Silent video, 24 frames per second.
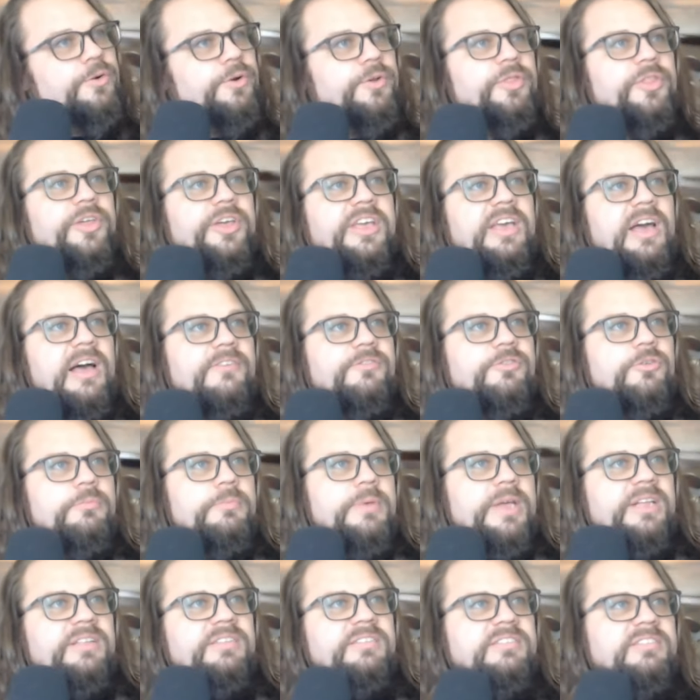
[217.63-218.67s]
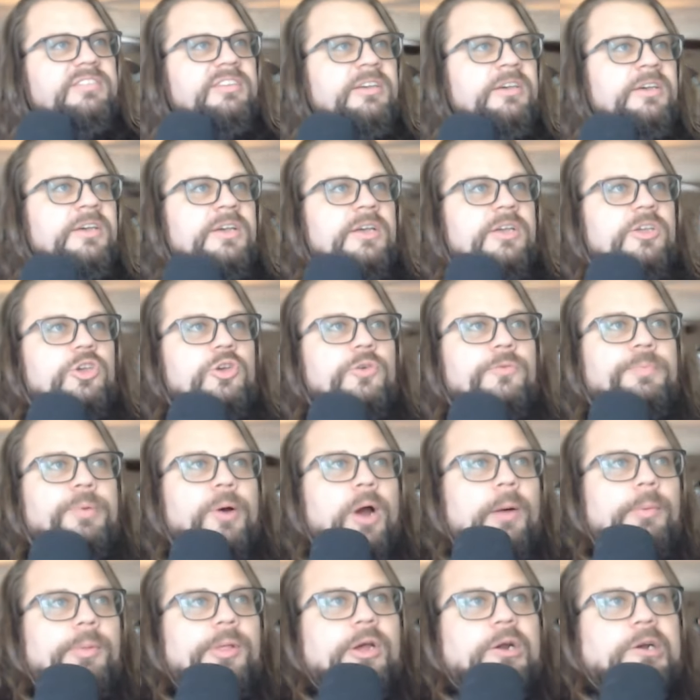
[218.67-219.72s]
in the government, you've
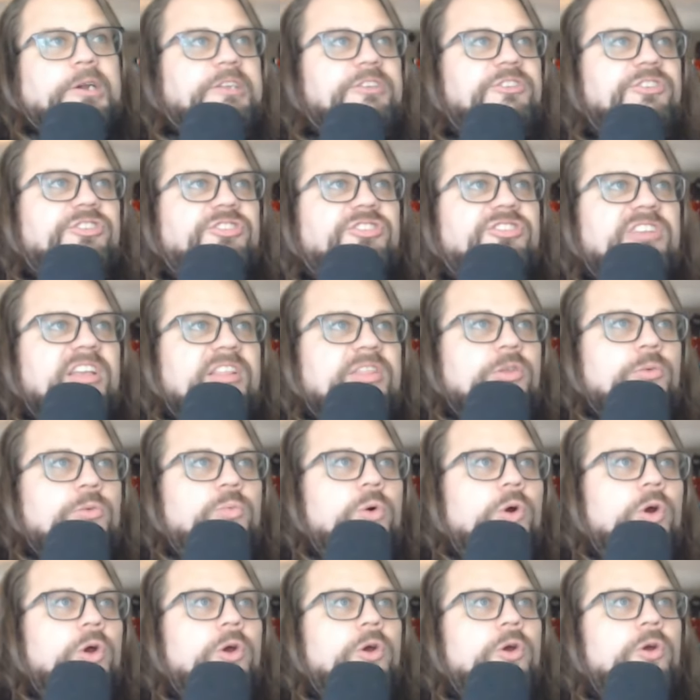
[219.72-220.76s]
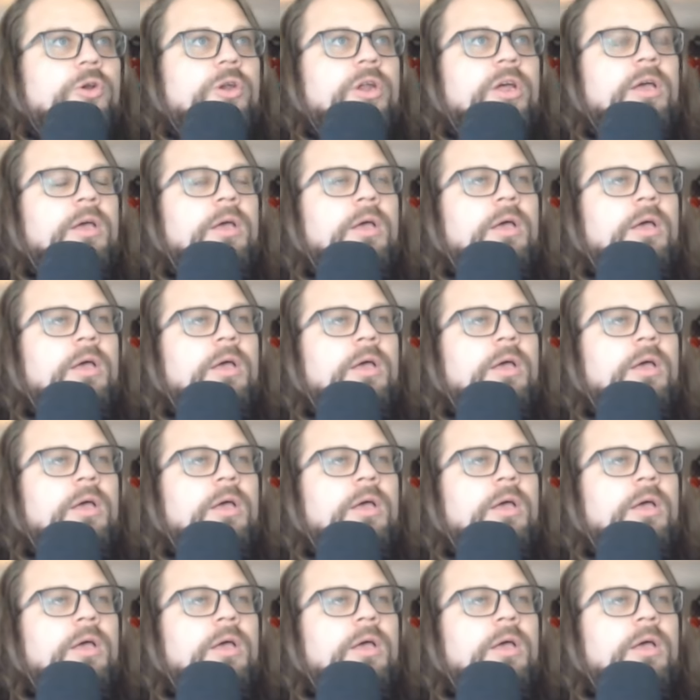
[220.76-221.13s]
probably already just said the word,